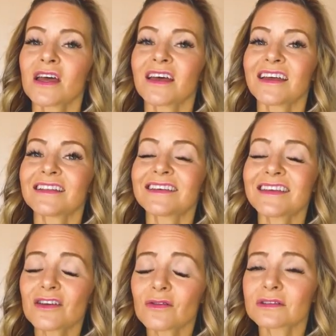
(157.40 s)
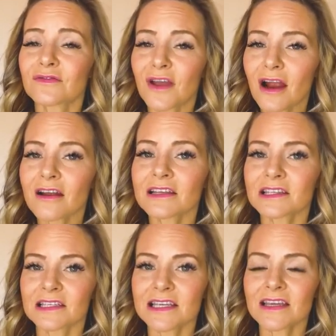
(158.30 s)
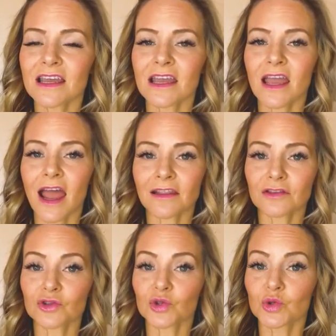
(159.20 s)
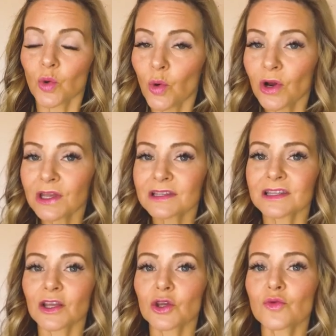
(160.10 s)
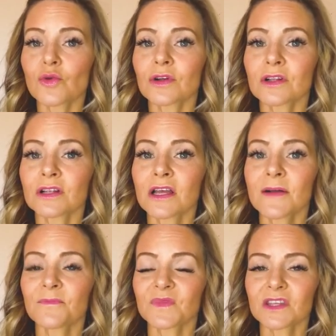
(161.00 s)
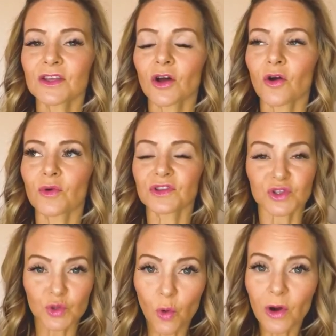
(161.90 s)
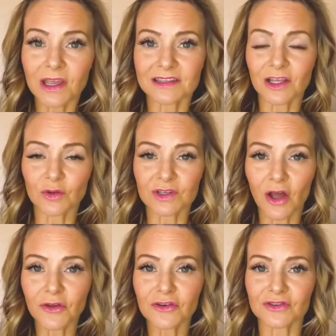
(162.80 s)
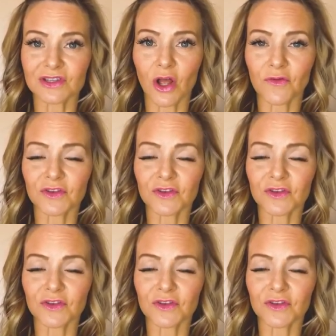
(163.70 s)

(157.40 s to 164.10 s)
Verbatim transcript: the ego is very sneaky at the stories that you will you know, with the stories that you tell yourself.